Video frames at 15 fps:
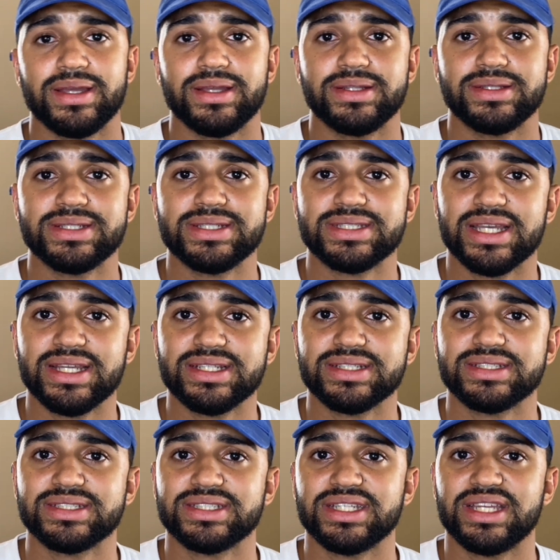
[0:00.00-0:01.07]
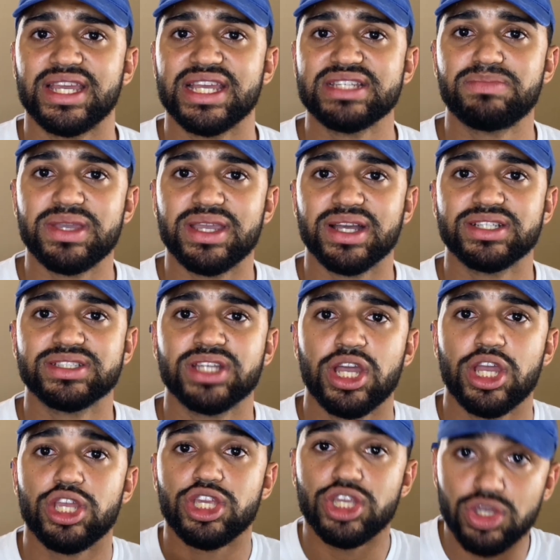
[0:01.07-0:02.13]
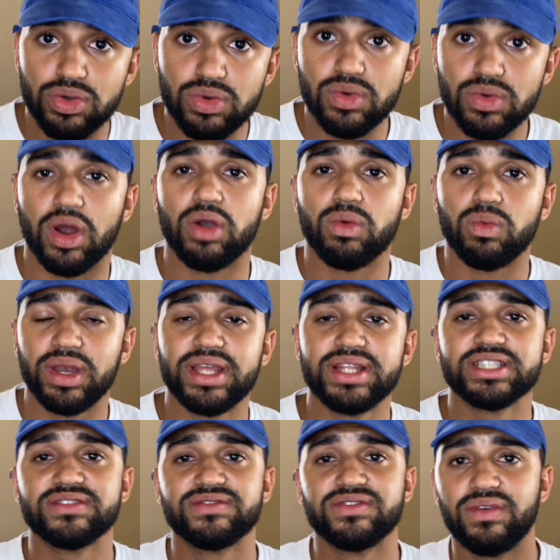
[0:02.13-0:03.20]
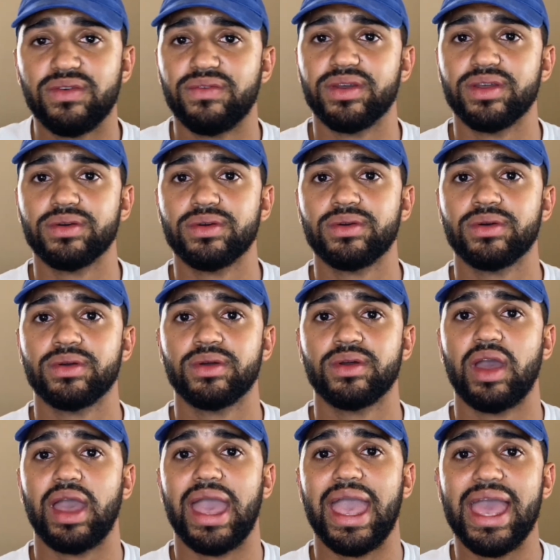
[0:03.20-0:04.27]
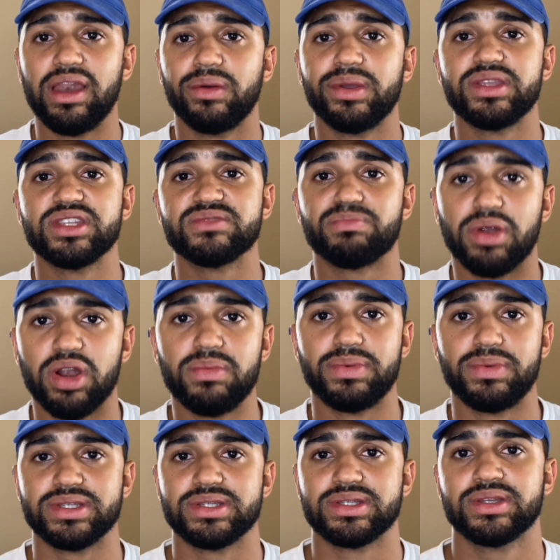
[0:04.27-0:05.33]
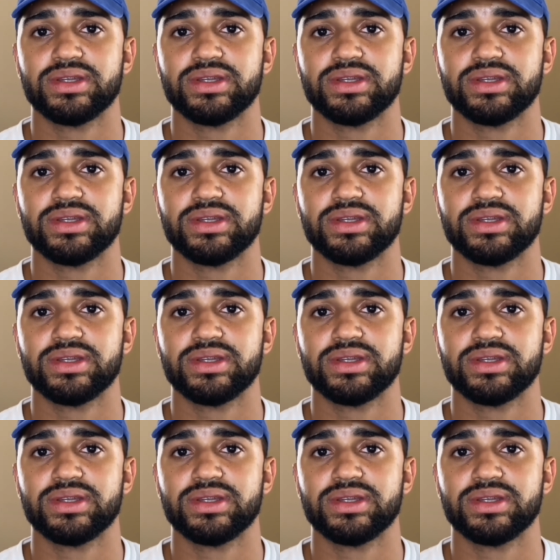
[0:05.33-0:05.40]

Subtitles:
descendancy, it's because you are willing to fulfill Elohim's purpose.